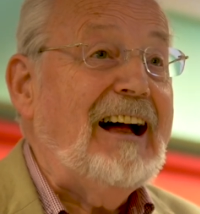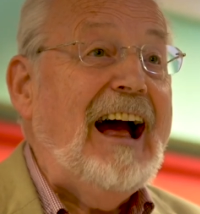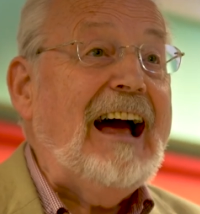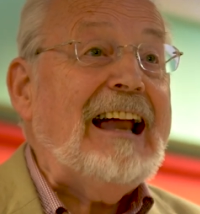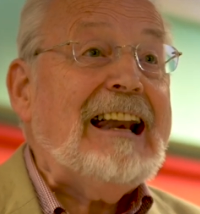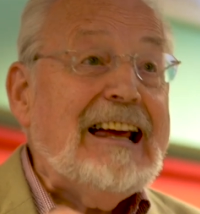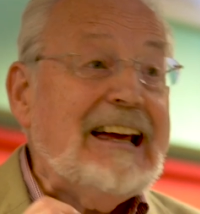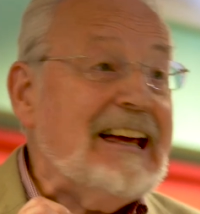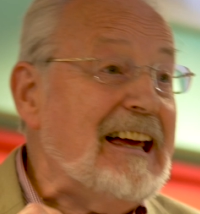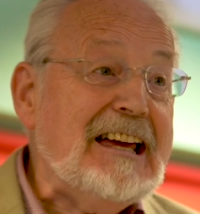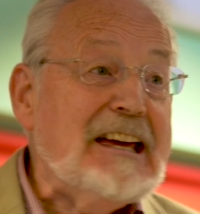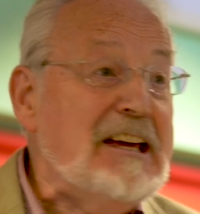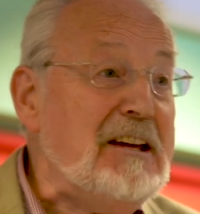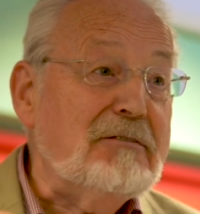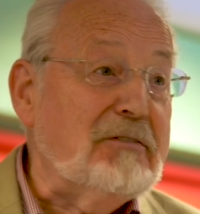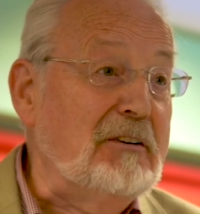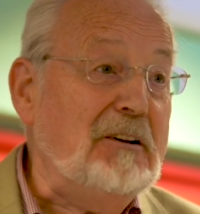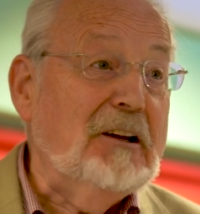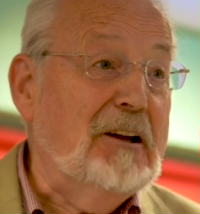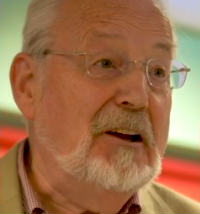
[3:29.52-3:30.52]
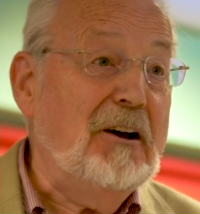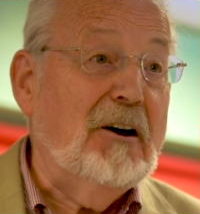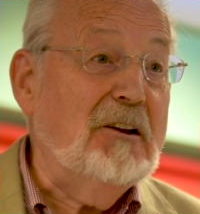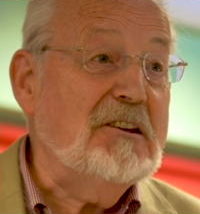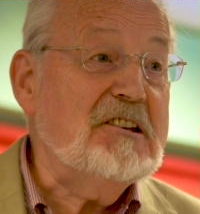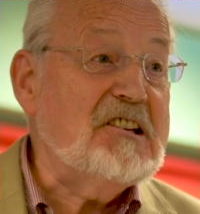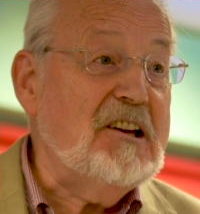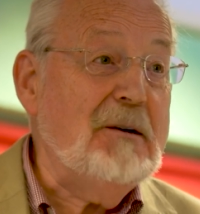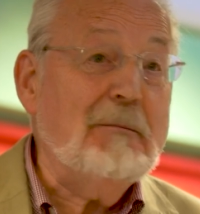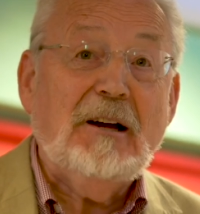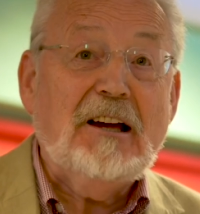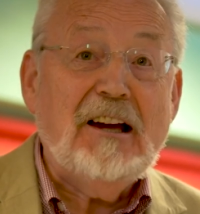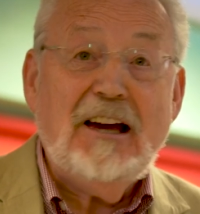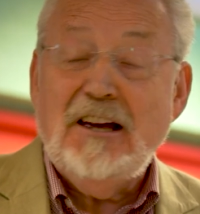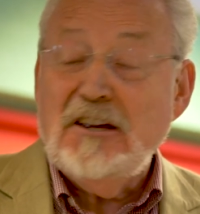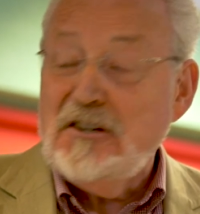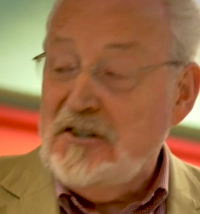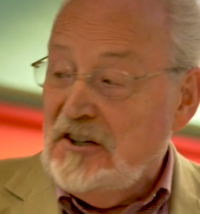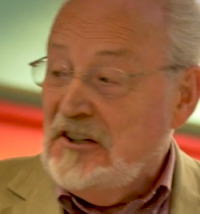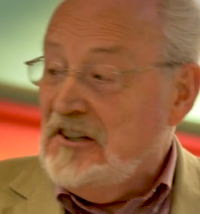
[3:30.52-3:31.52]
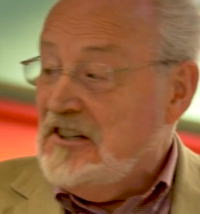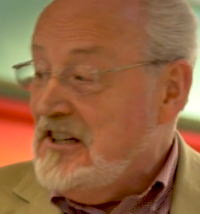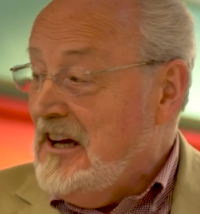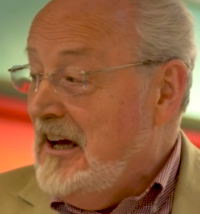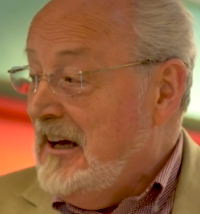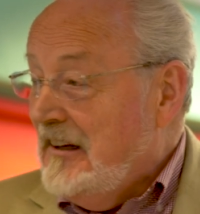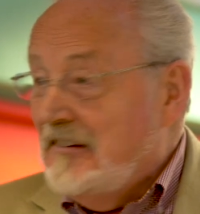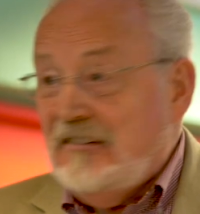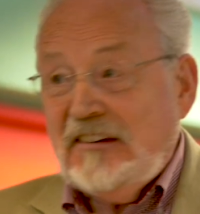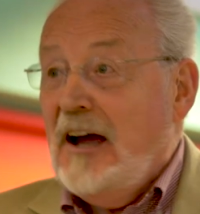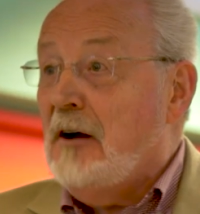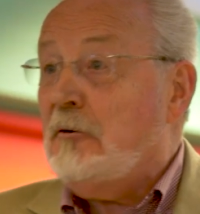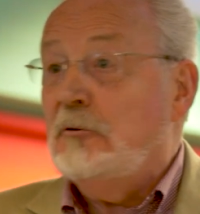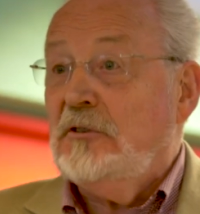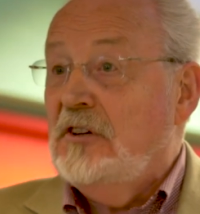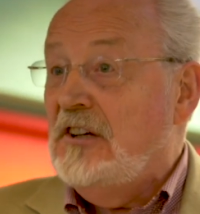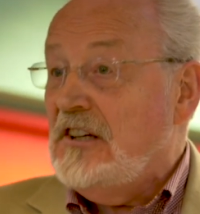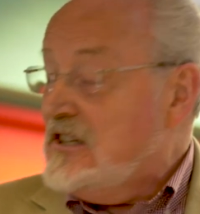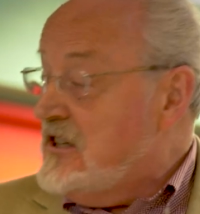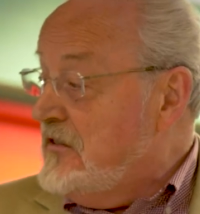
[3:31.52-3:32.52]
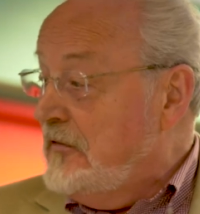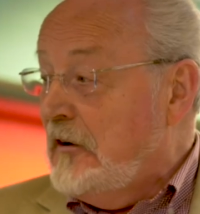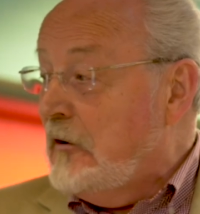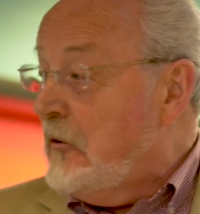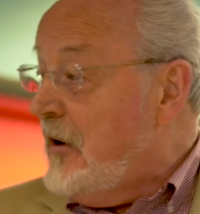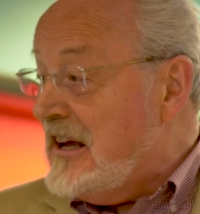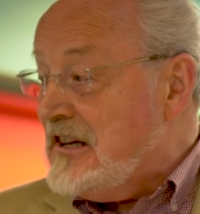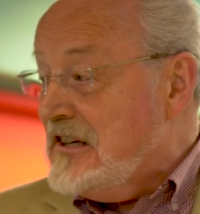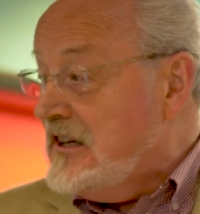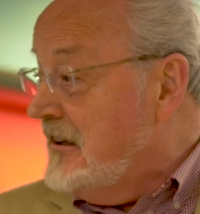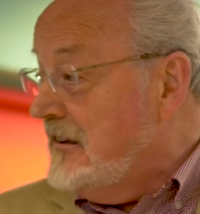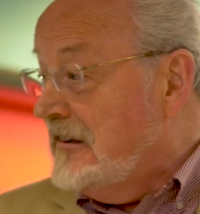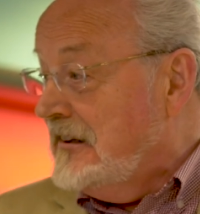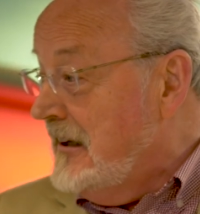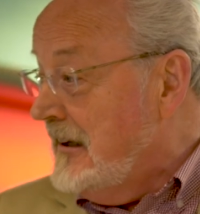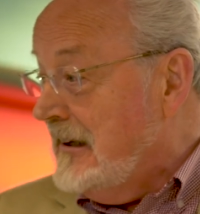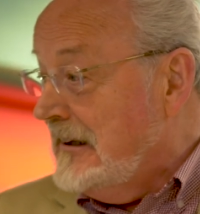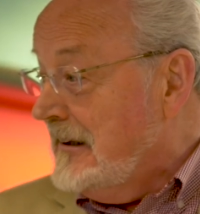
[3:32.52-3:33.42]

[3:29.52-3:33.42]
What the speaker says: and even, on some occasions, doubt its veracity.